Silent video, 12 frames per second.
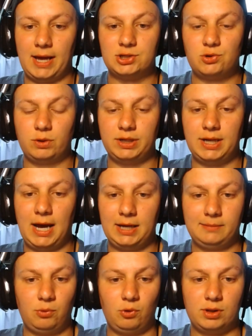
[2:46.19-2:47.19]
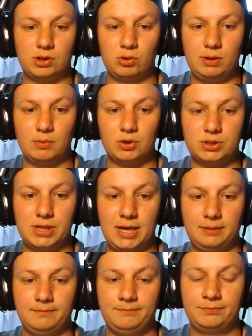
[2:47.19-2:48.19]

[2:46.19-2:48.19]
at 29.3%.